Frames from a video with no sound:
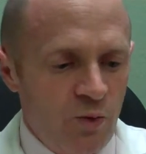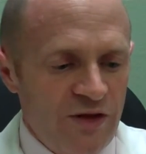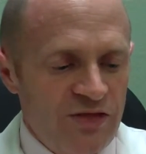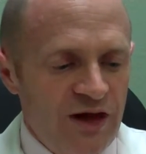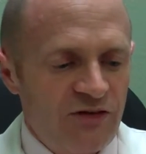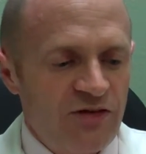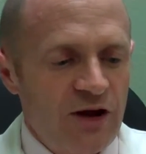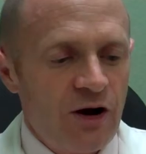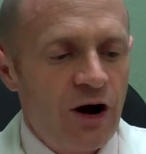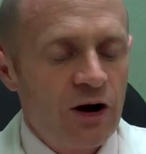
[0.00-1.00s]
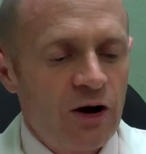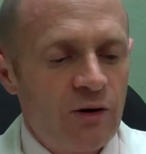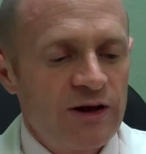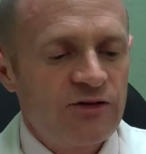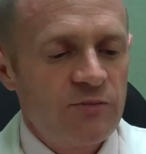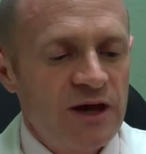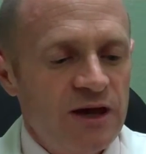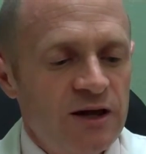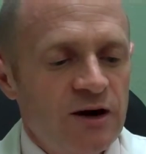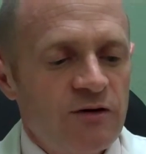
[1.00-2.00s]
With this, there are going to
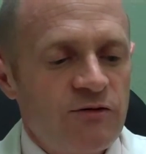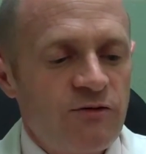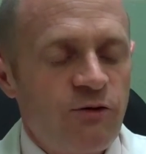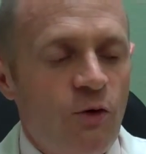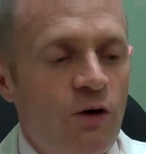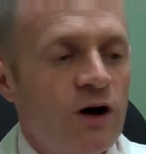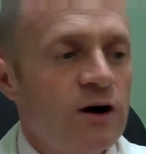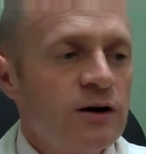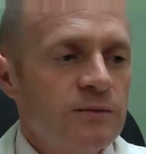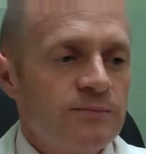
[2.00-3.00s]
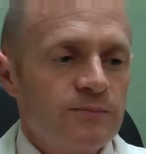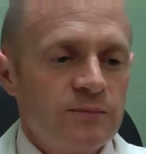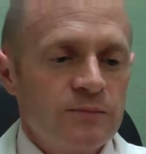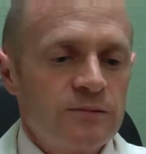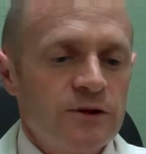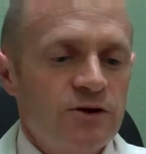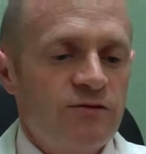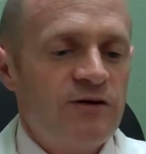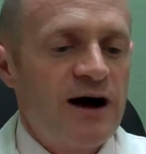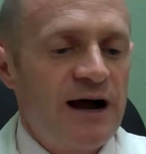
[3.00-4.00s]
be 4
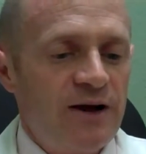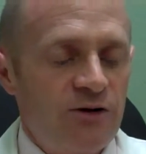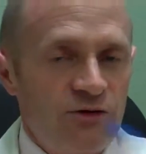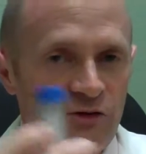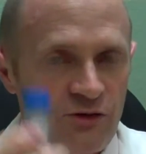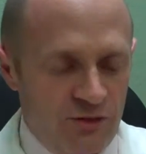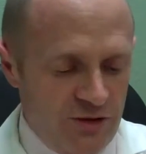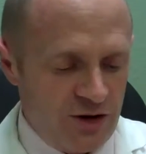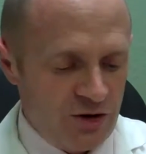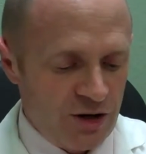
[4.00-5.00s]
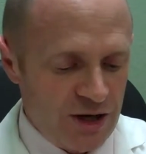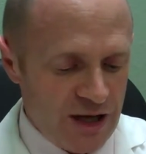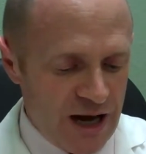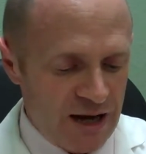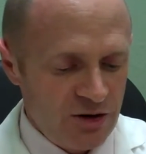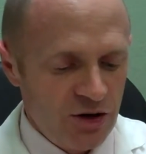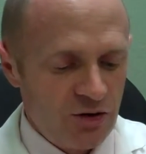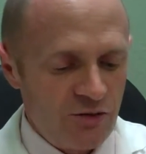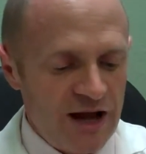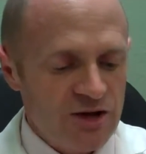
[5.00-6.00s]
little vials that you're going to get.
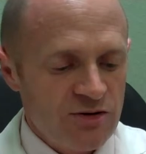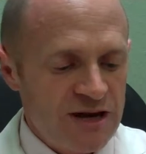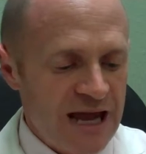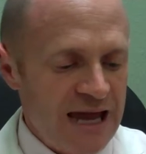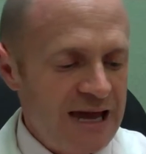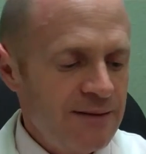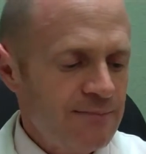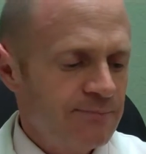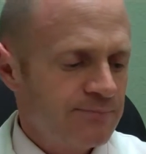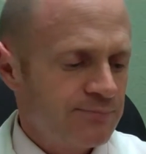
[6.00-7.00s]
You're going to write your name.